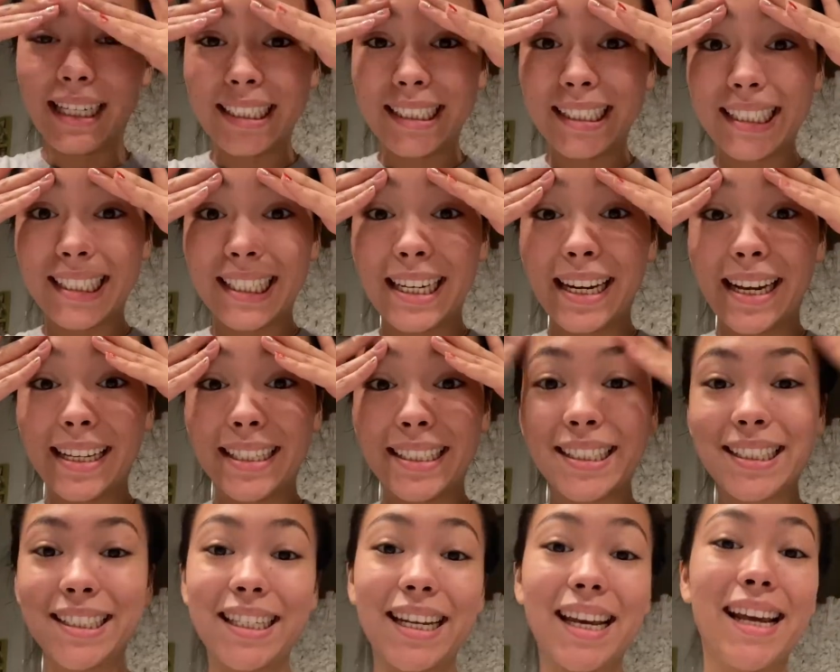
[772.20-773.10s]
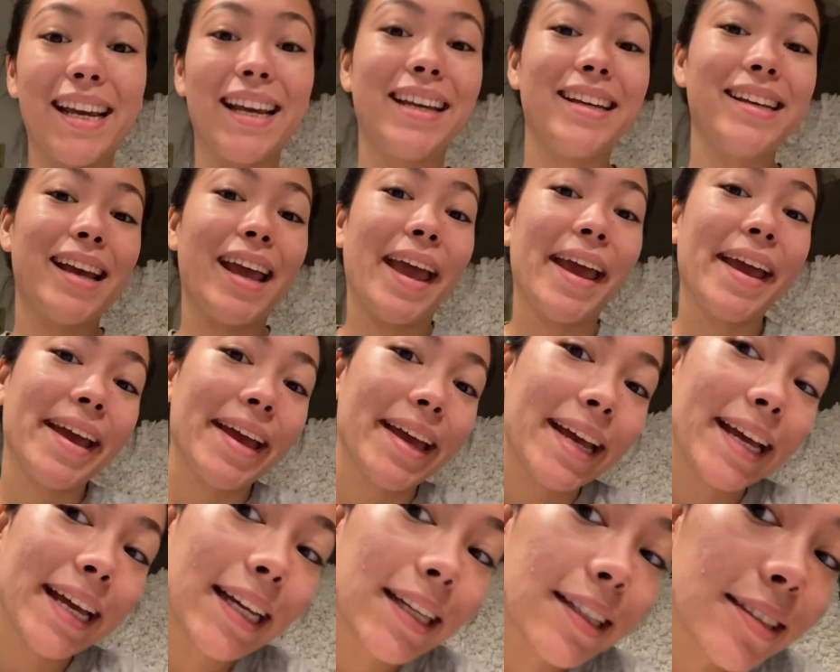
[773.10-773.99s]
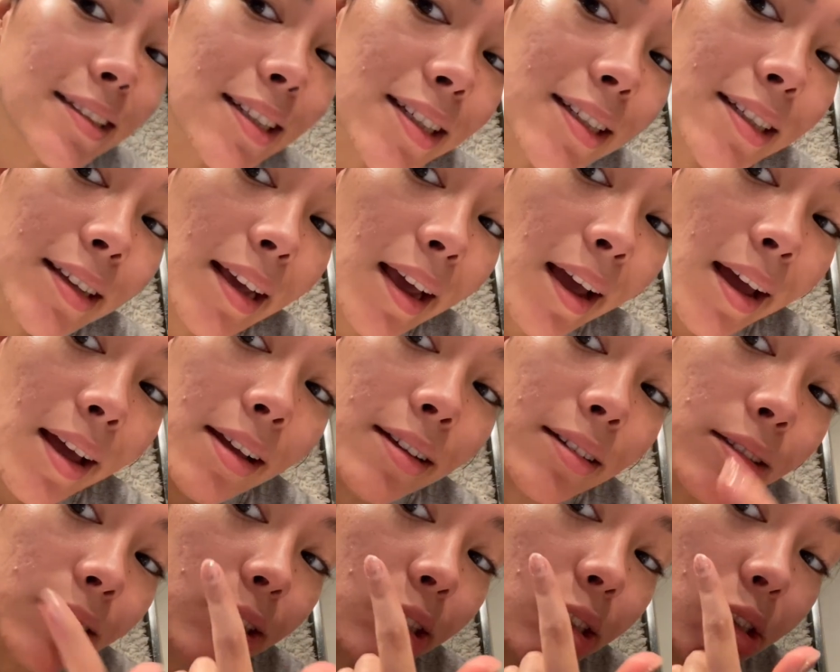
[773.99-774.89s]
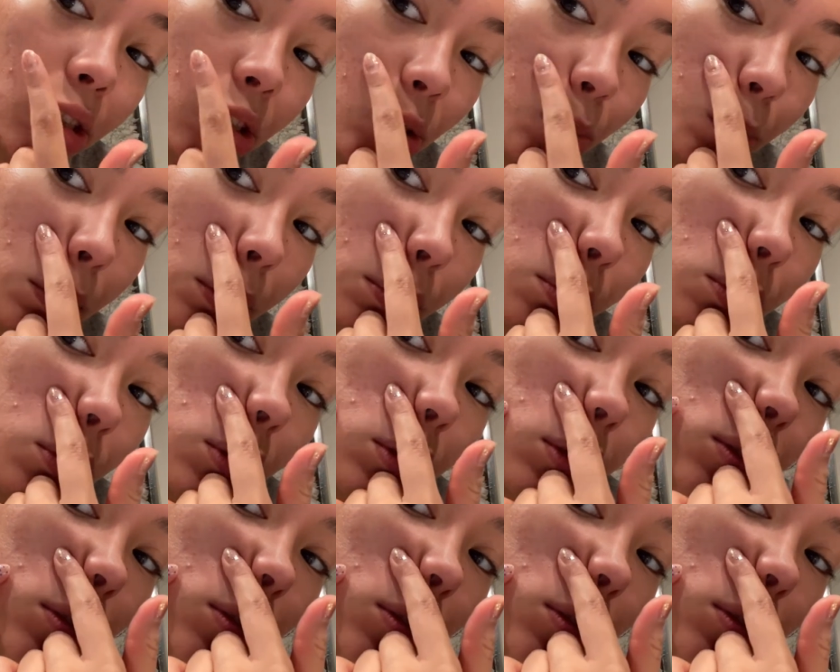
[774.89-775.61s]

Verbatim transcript: is the next day, and yeah, these pimples